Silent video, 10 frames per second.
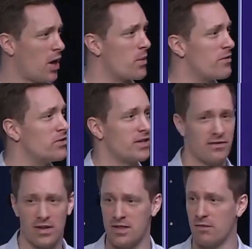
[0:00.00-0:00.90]
and we
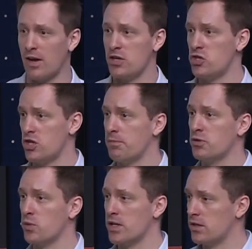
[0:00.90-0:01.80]
receive it, and the relationship
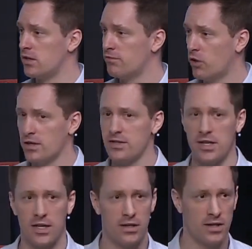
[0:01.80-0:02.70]
between the
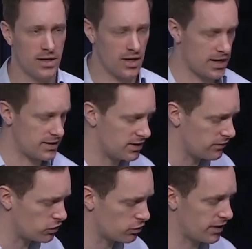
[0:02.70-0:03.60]
volunteer and the
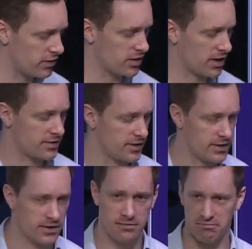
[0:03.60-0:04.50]
individual and the charity
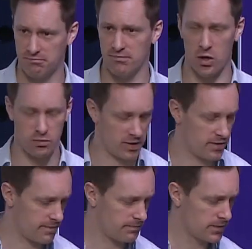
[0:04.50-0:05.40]
is owned by
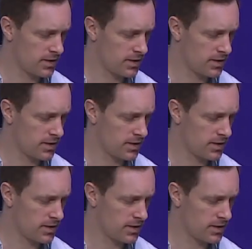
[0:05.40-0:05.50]
them.